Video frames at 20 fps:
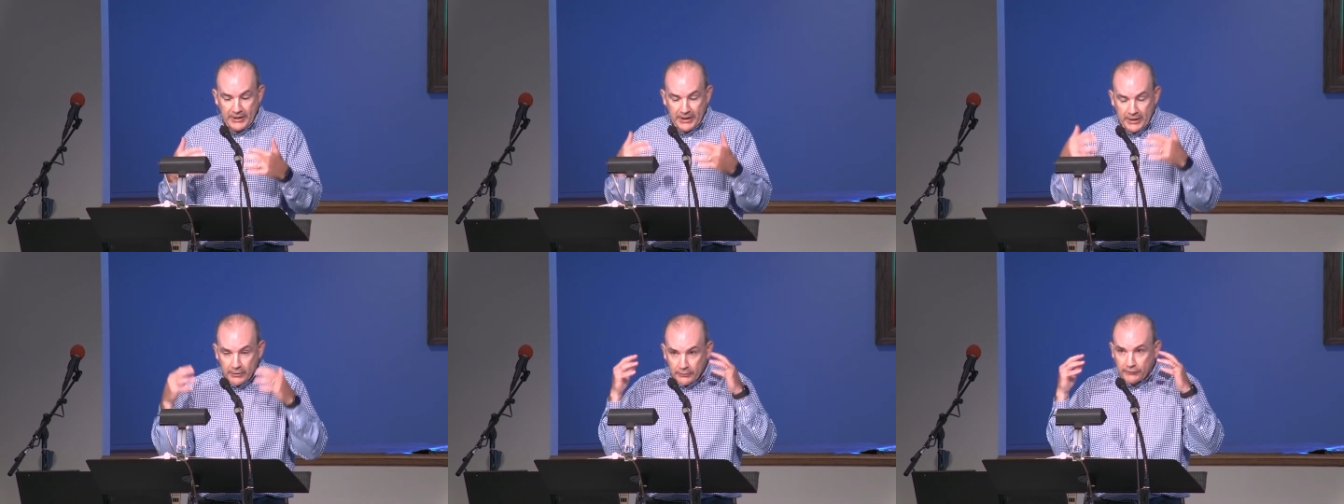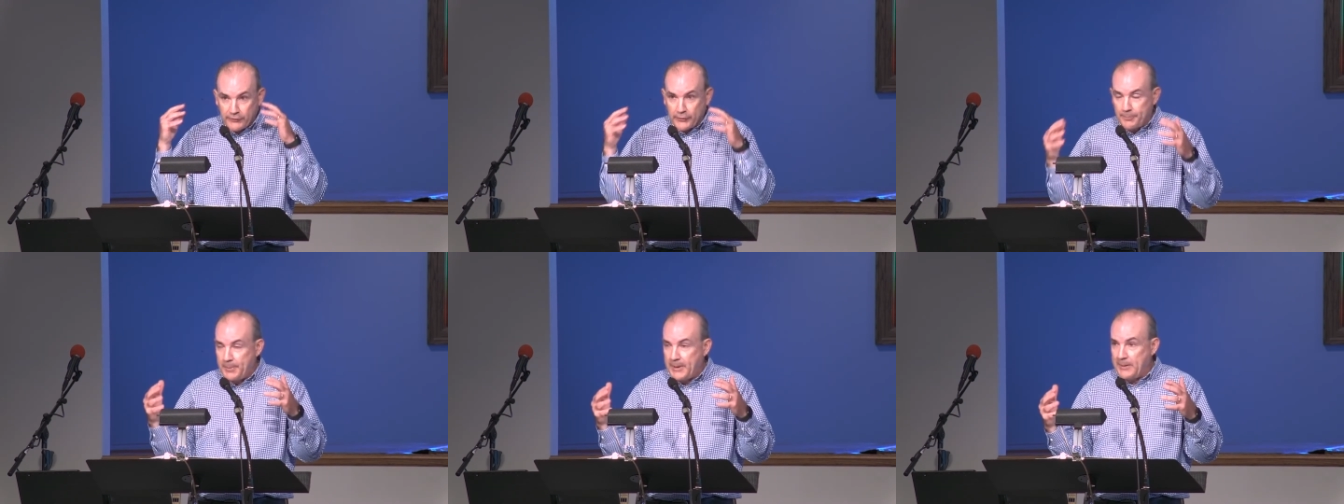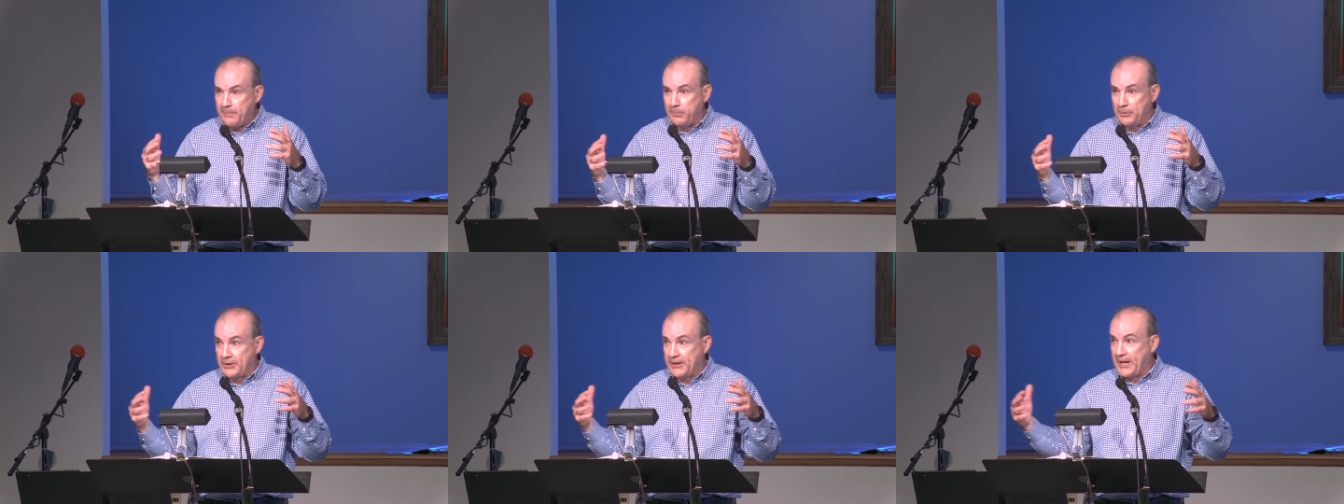hears the
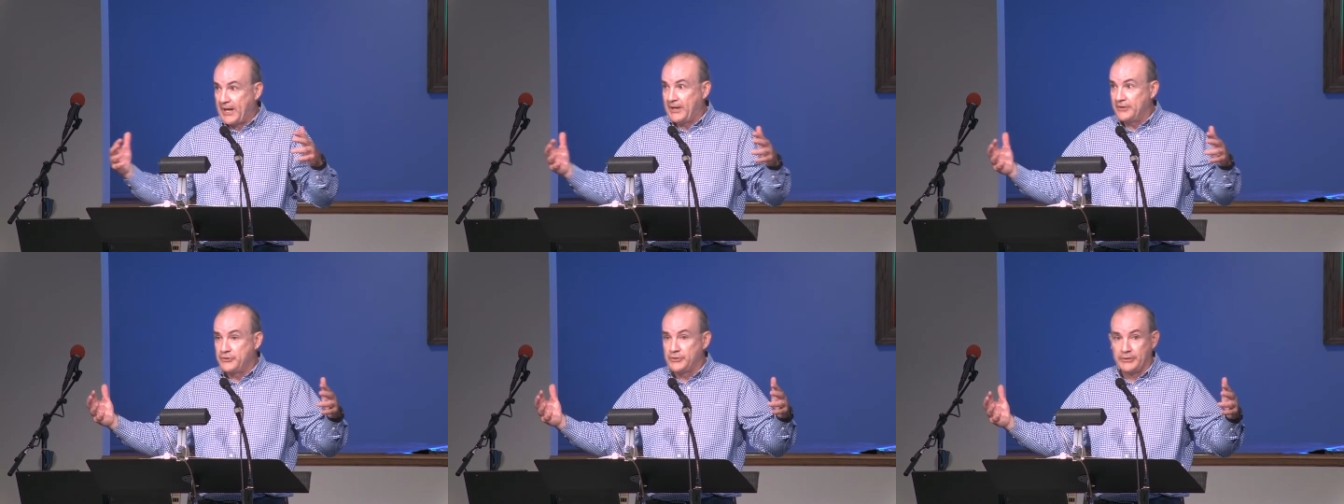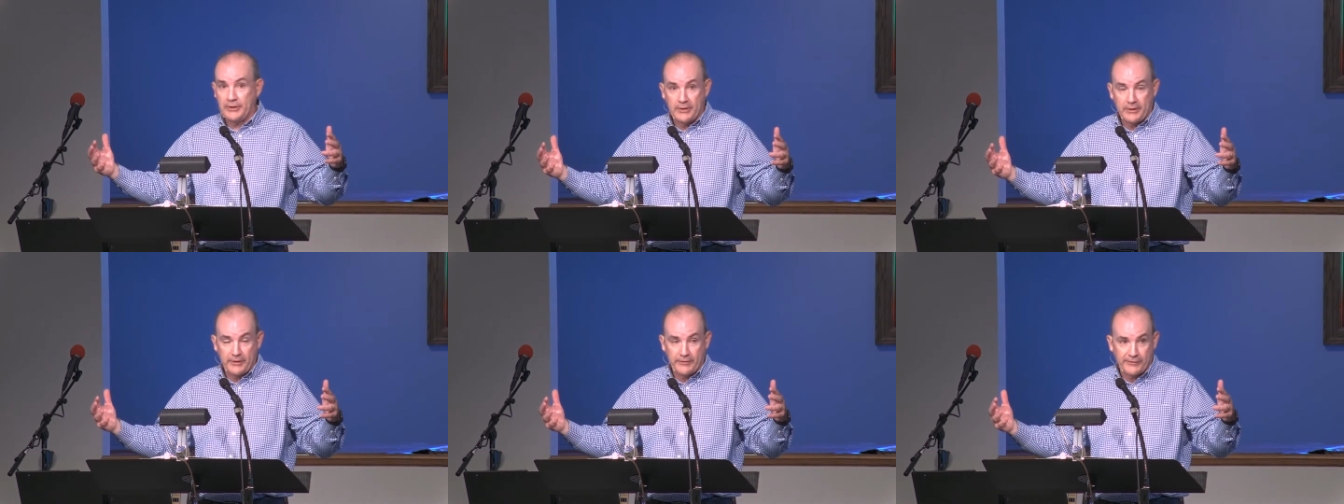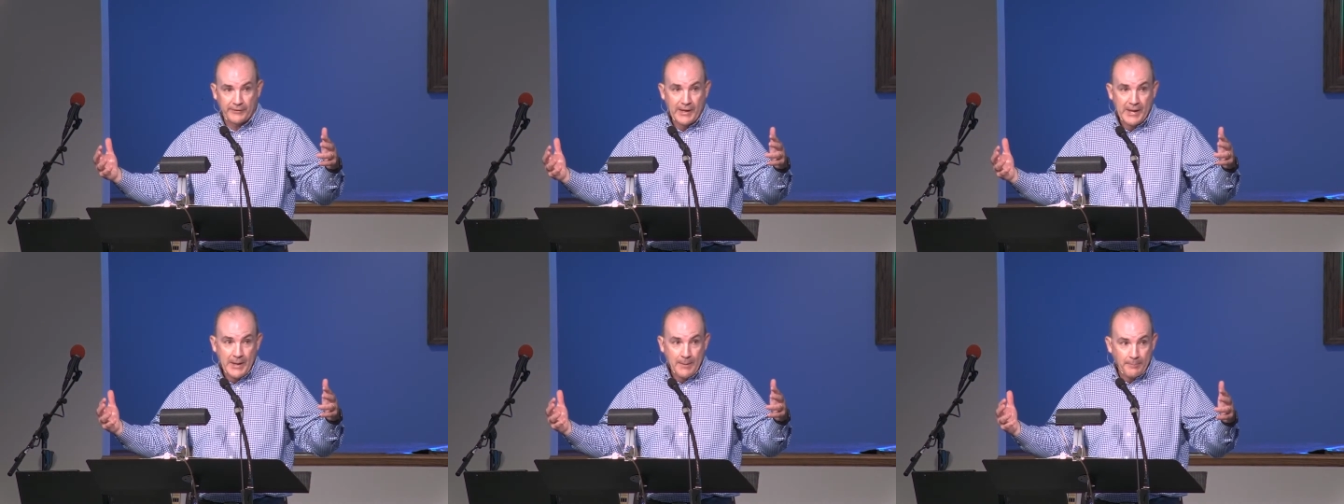people engaging in
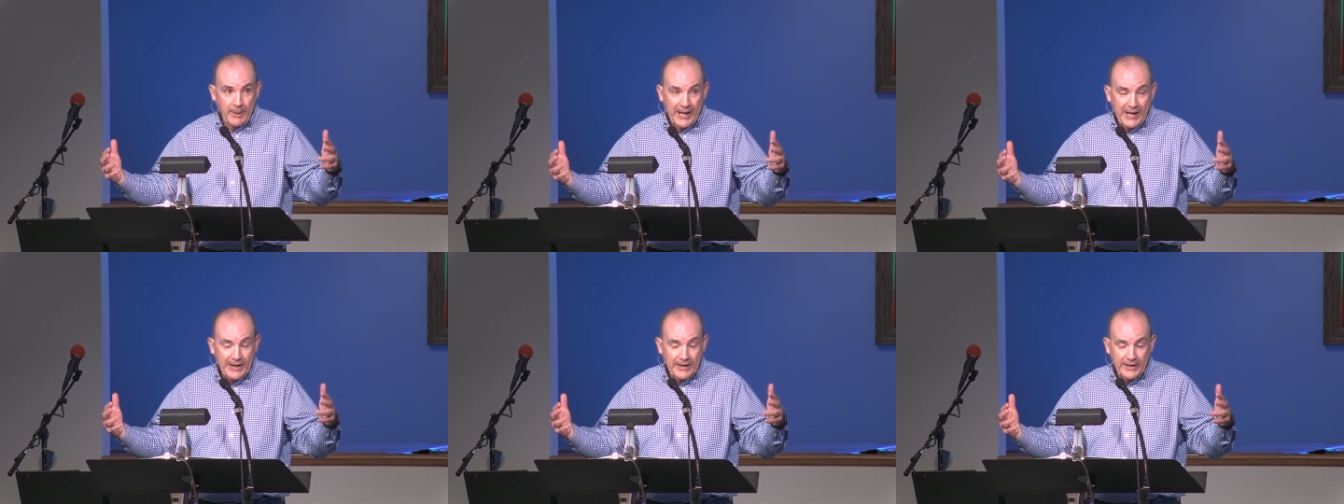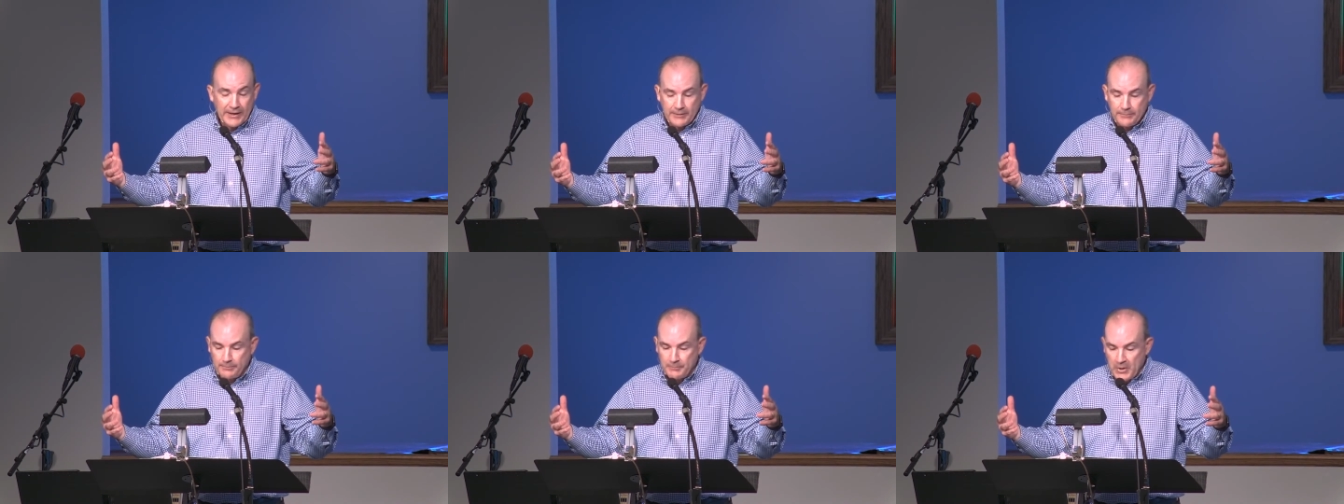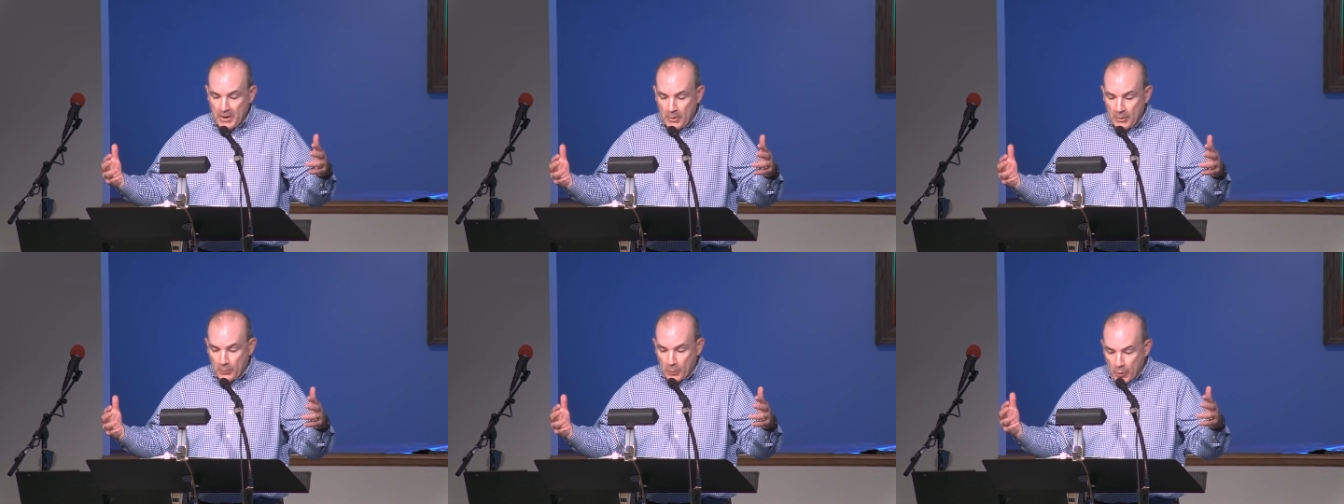this pagan
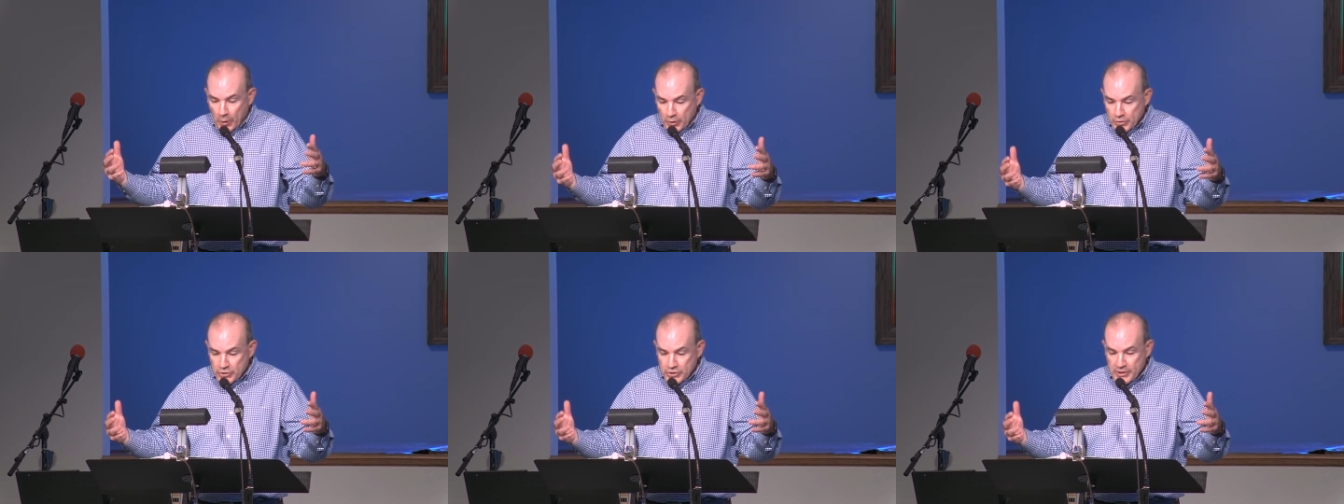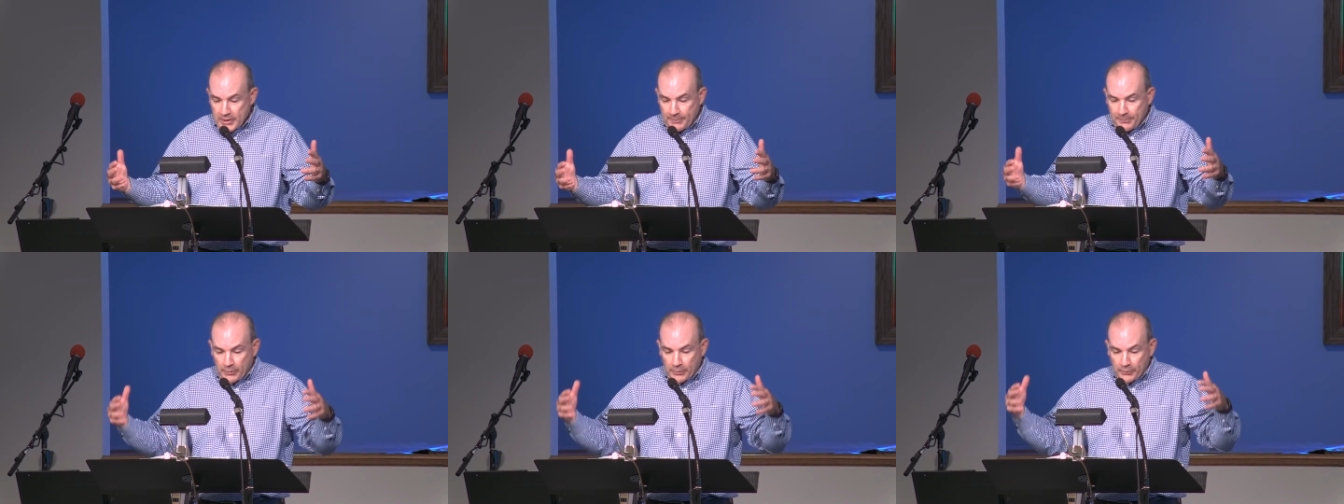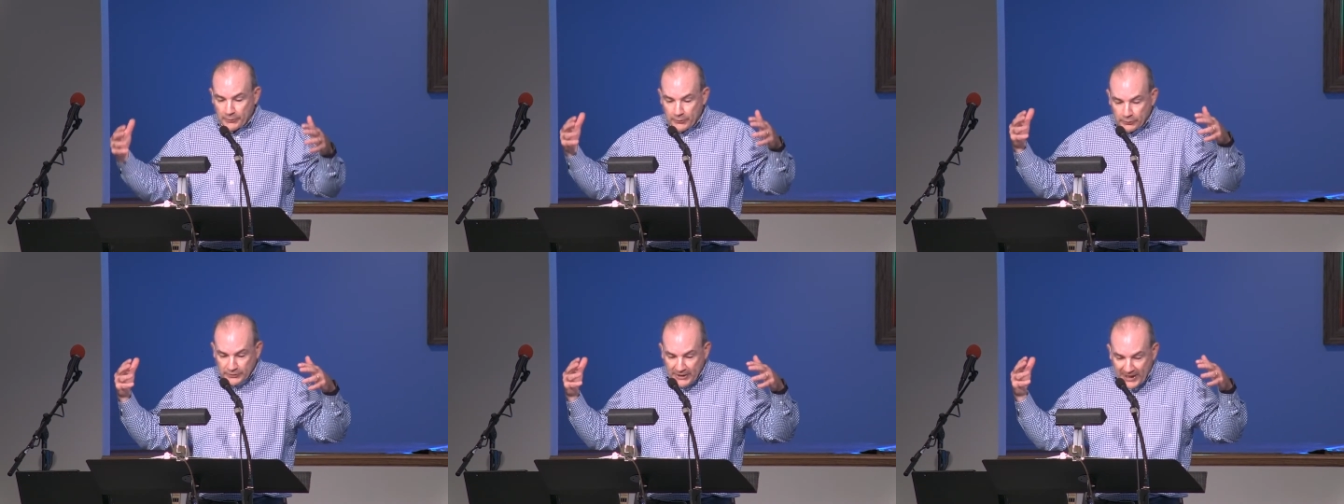worship.
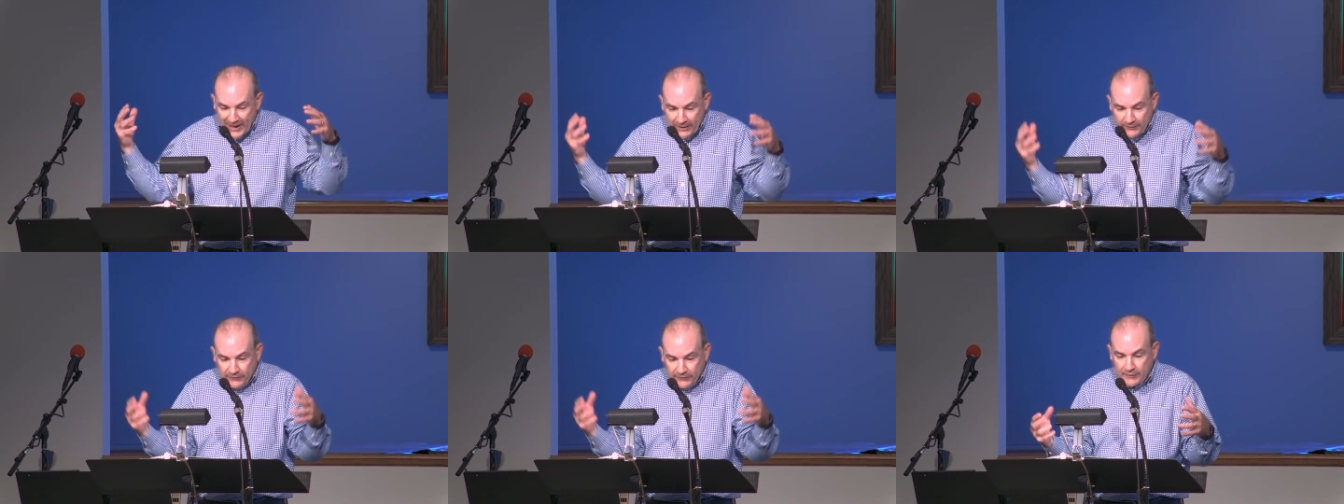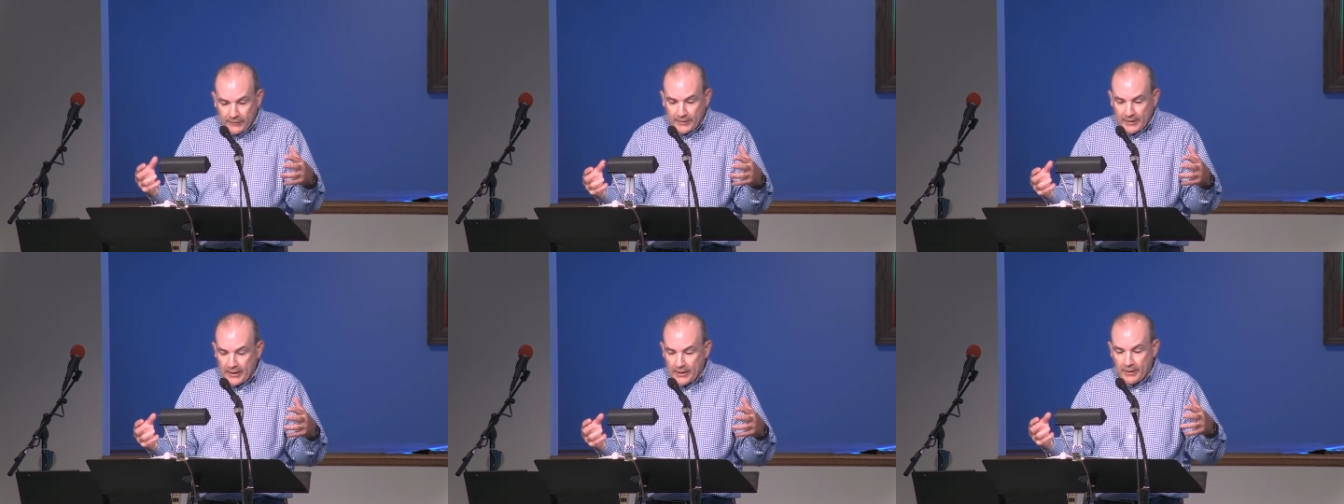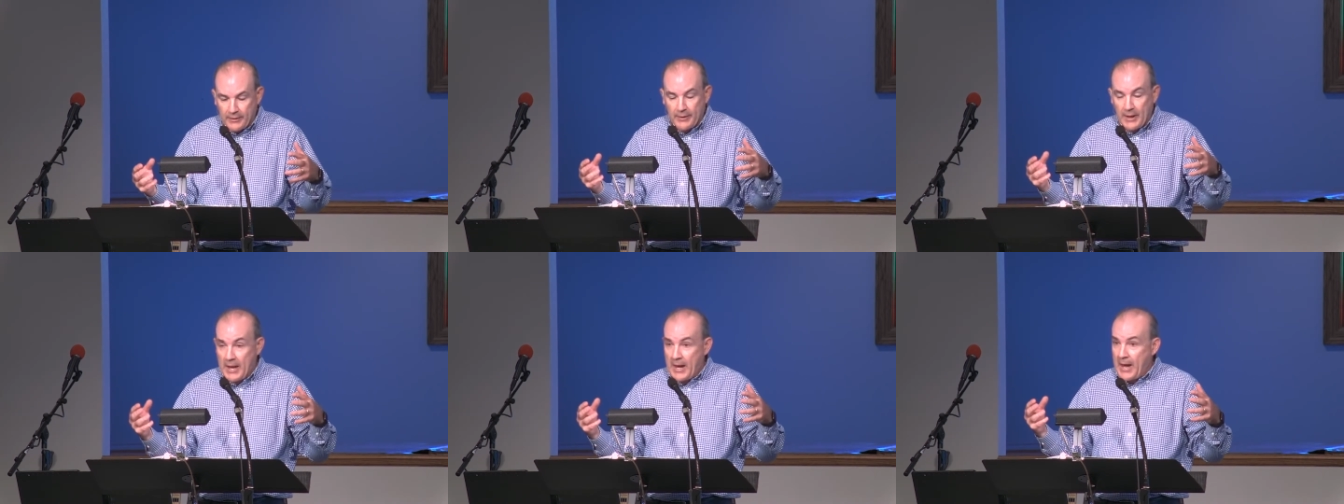They're, they're dancing
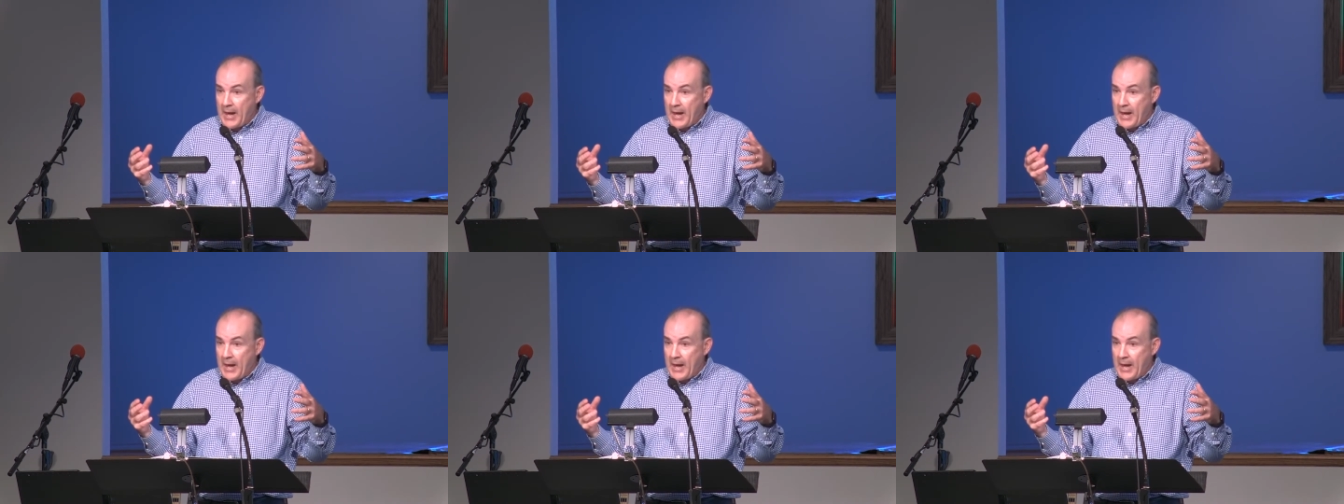there.